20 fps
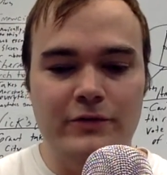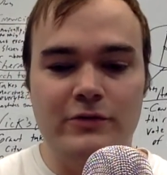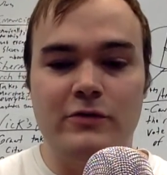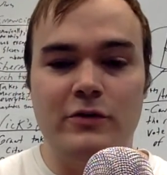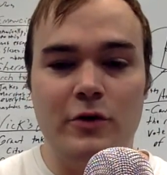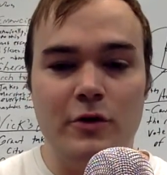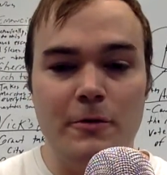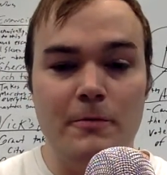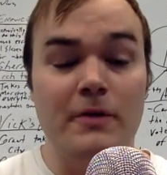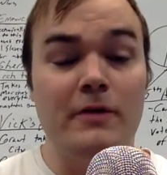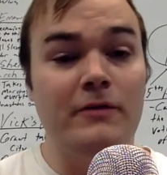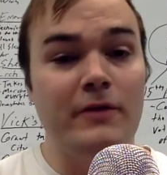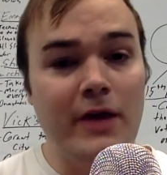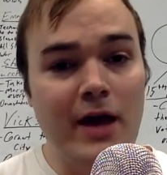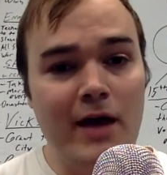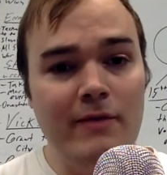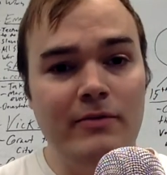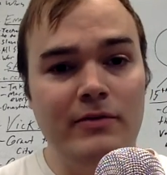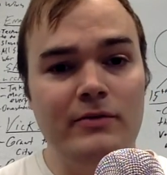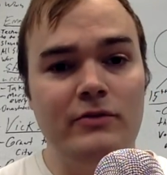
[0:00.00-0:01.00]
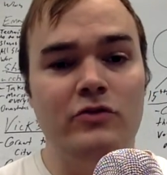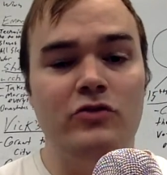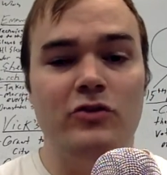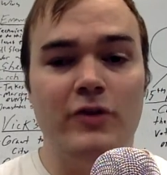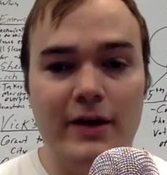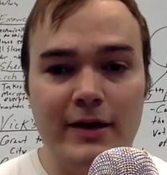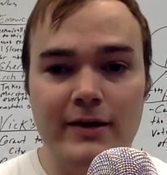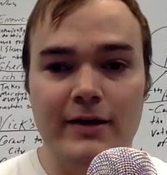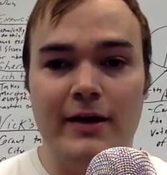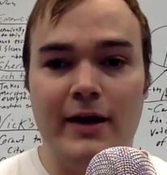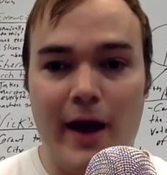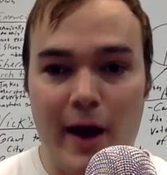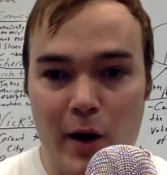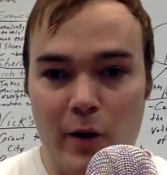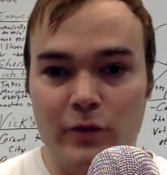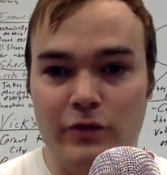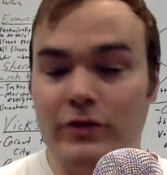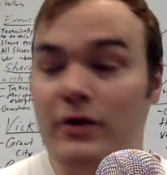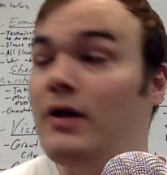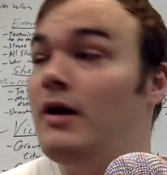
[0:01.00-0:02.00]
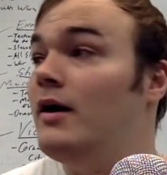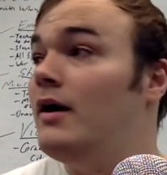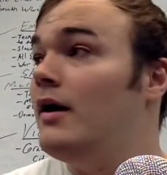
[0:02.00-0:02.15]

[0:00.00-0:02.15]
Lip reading: So if you haven't, check it out.